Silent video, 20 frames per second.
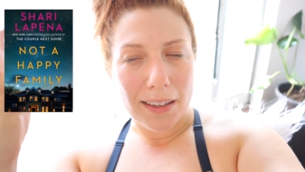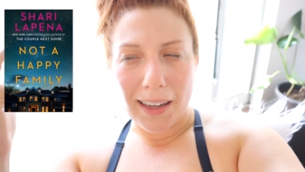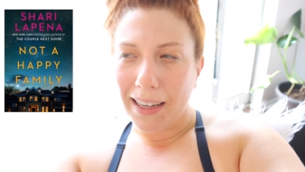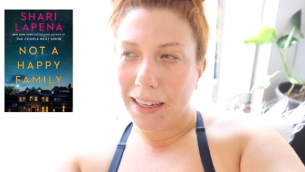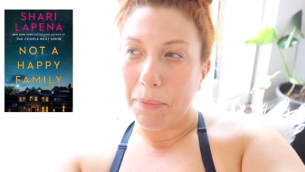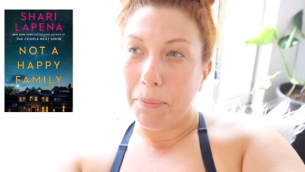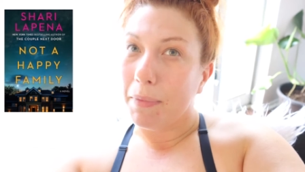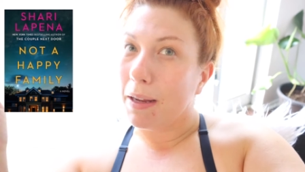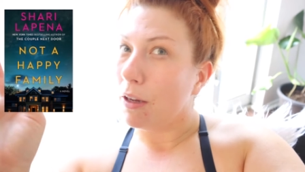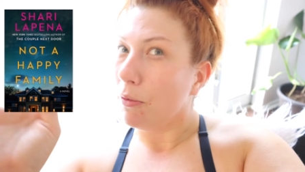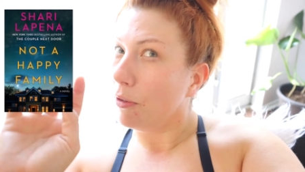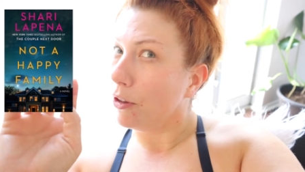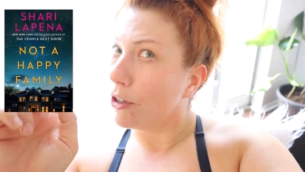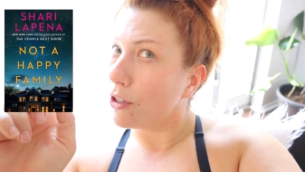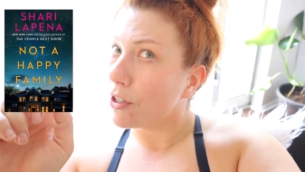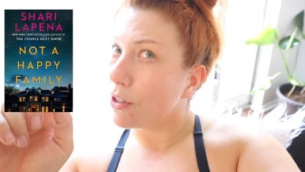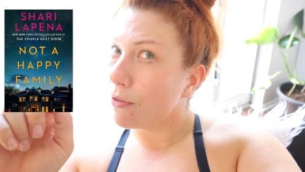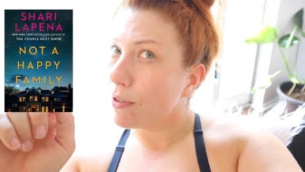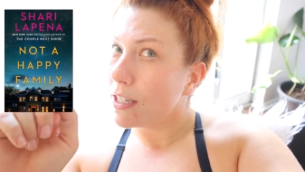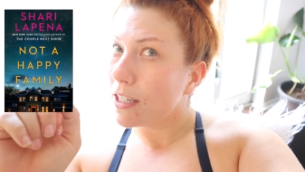Like, maybe
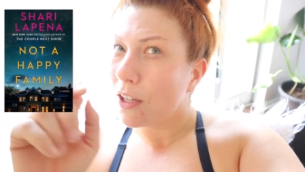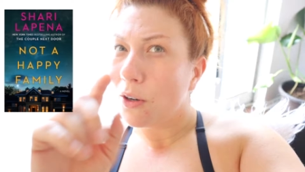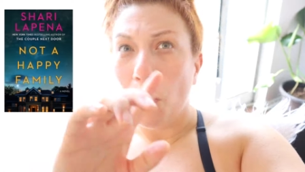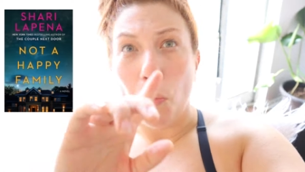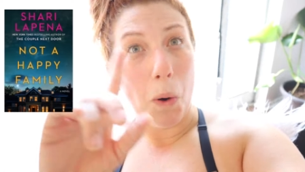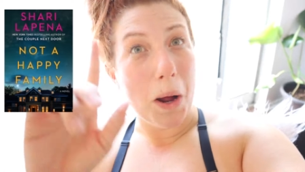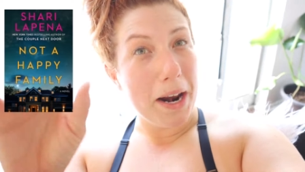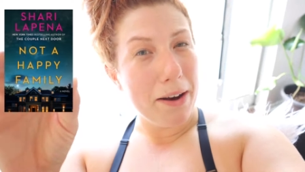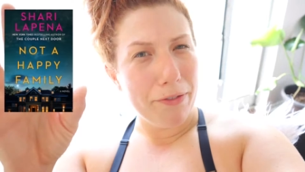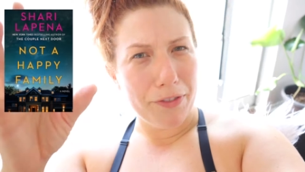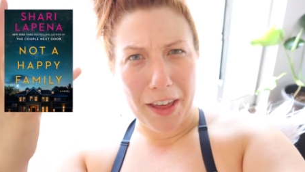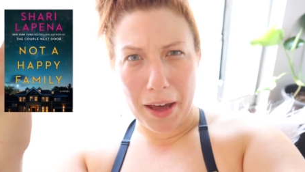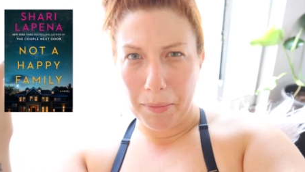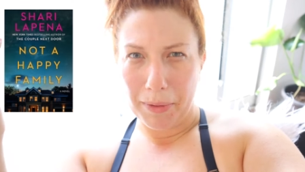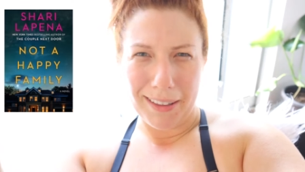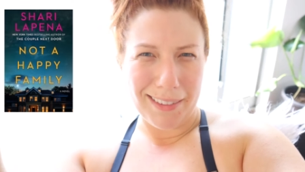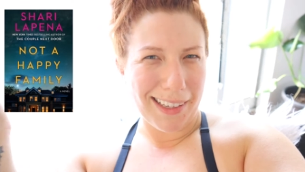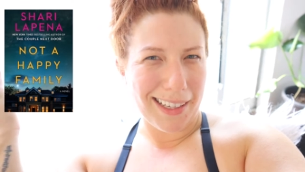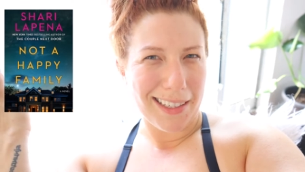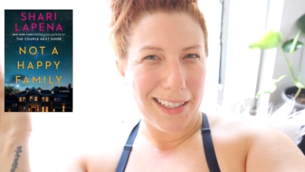there's a reason. One of them,
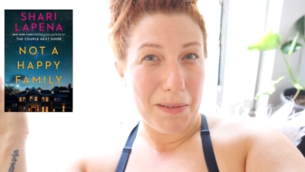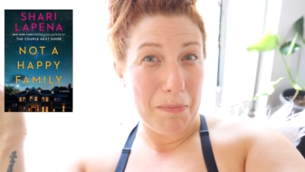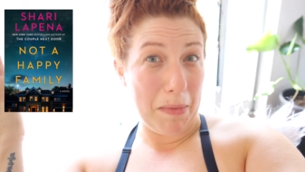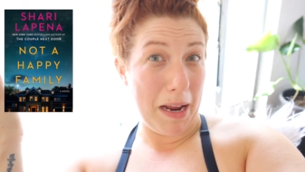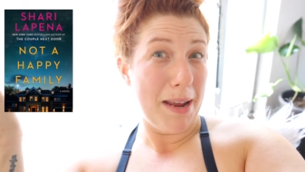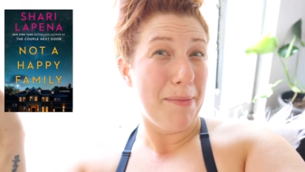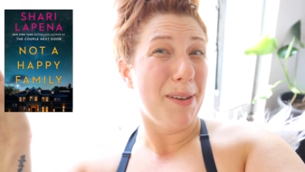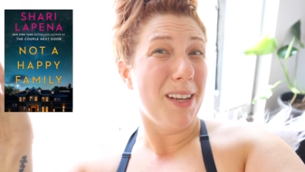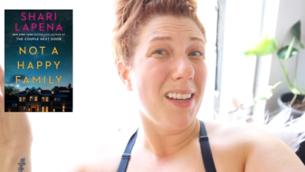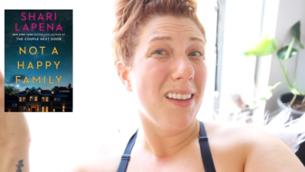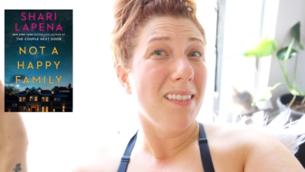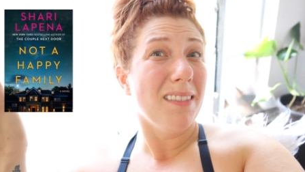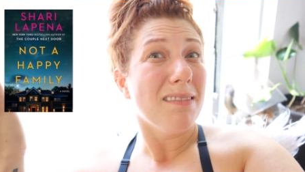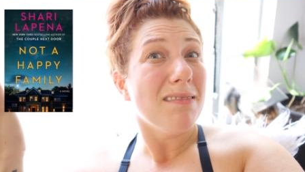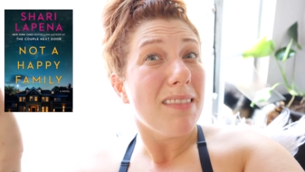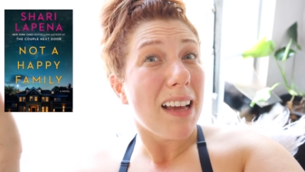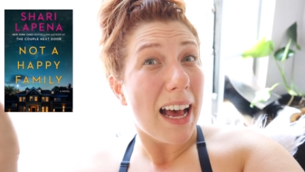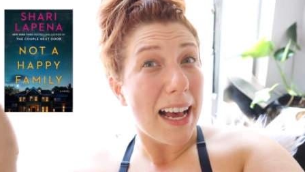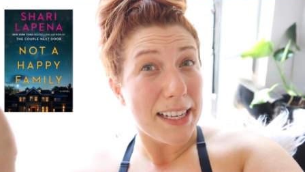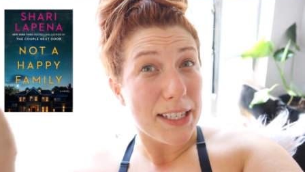at least, maybe
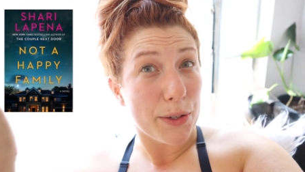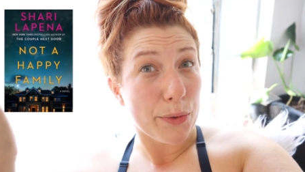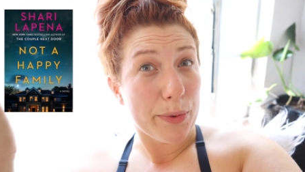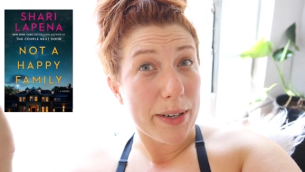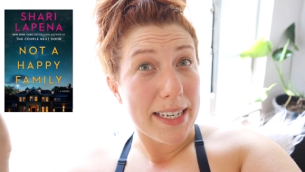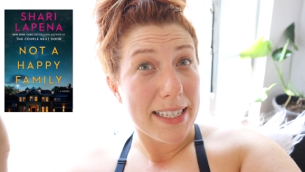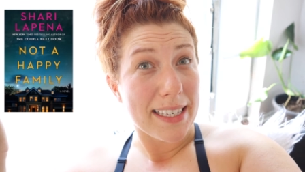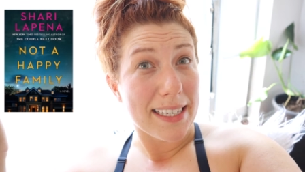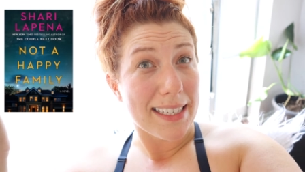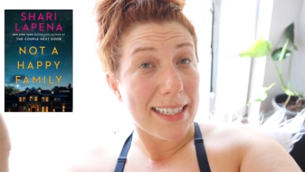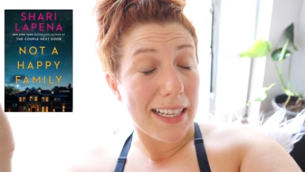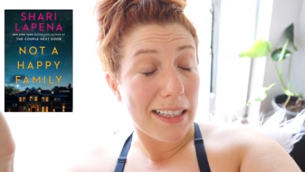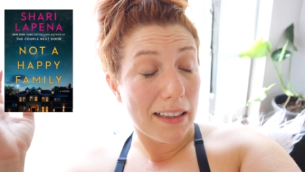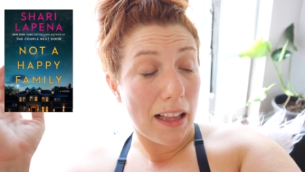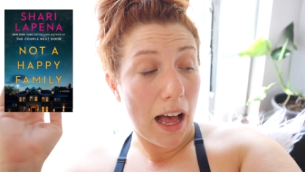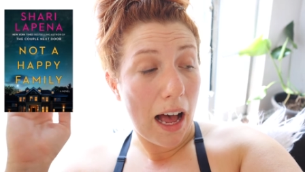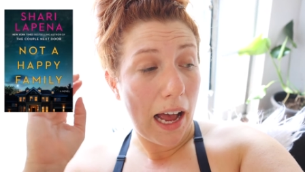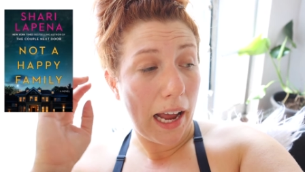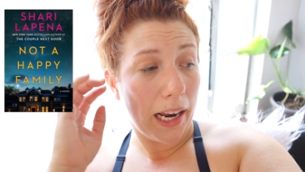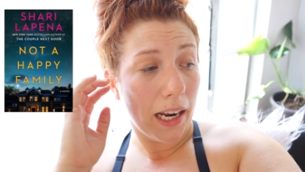has a reason to
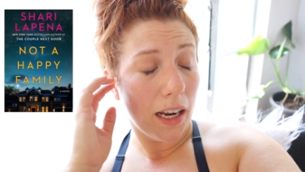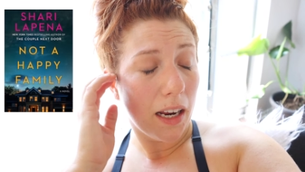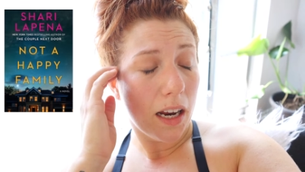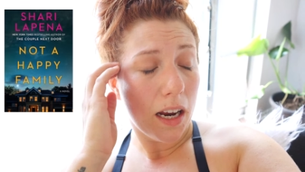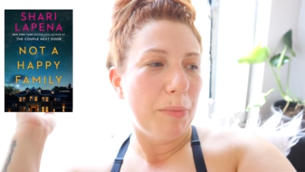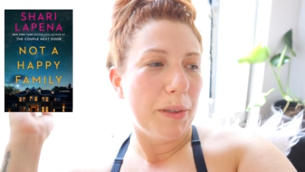lie.